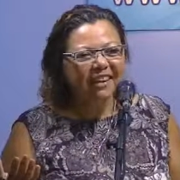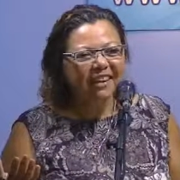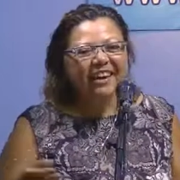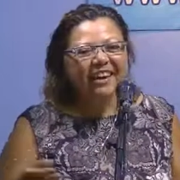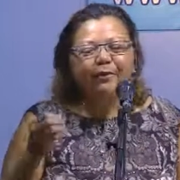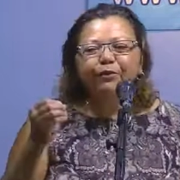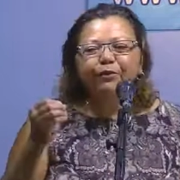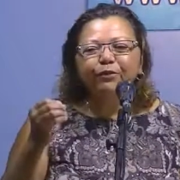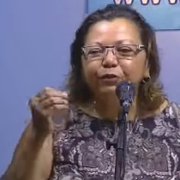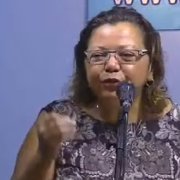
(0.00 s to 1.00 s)
If you're
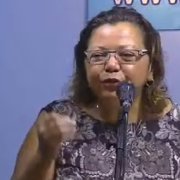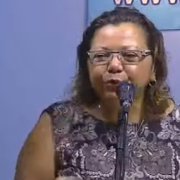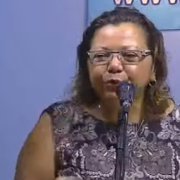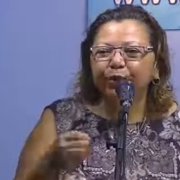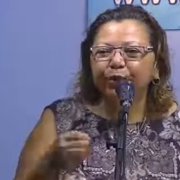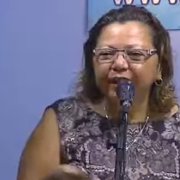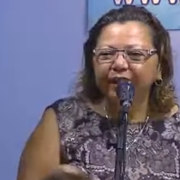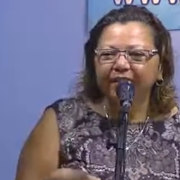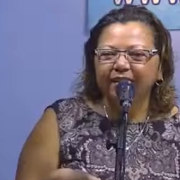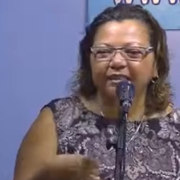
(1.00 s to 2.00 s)
still
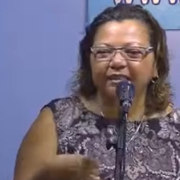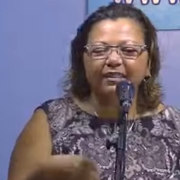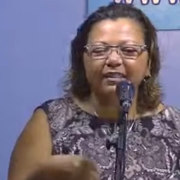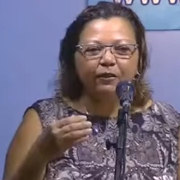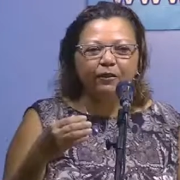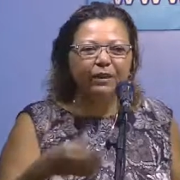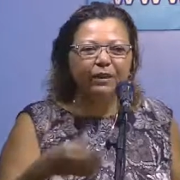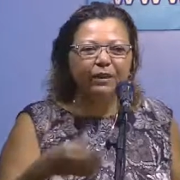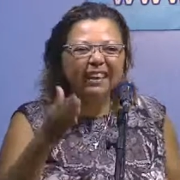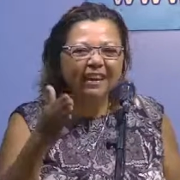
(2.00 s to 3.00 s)
thinking that you
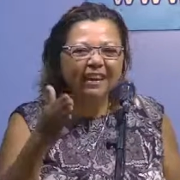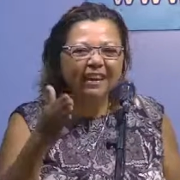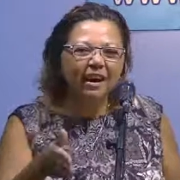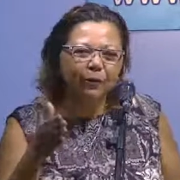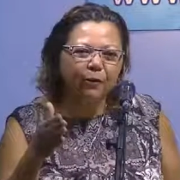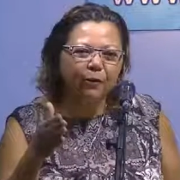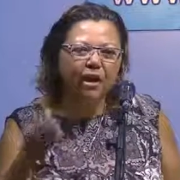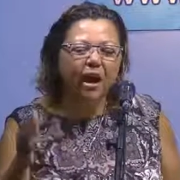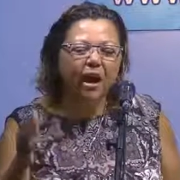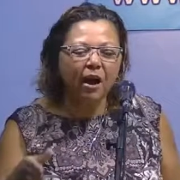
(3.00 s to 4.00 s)
can count
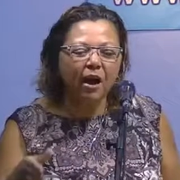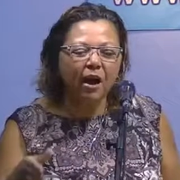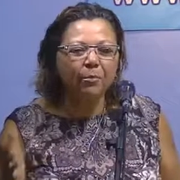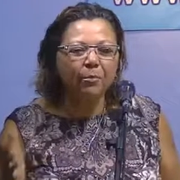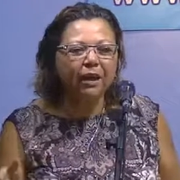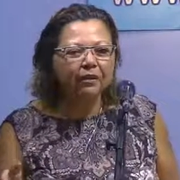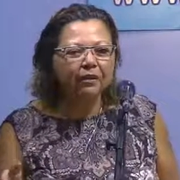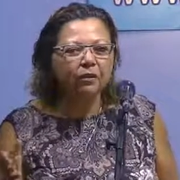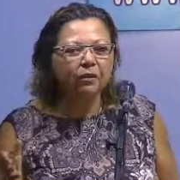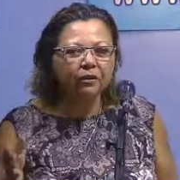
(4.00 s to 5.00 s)
how many
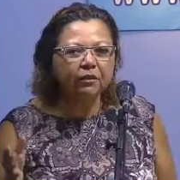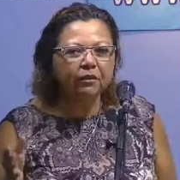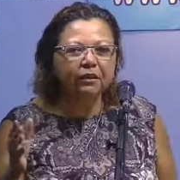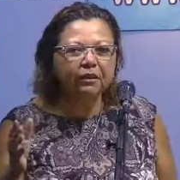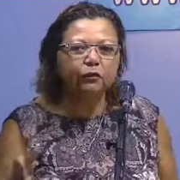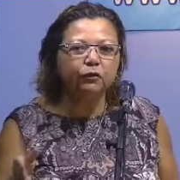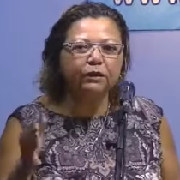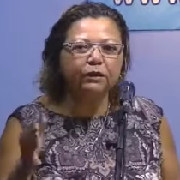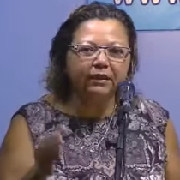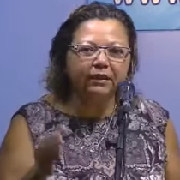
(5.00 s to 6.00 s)
good deeds we
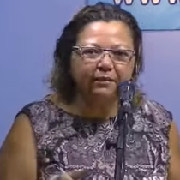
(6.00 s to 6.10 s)
did,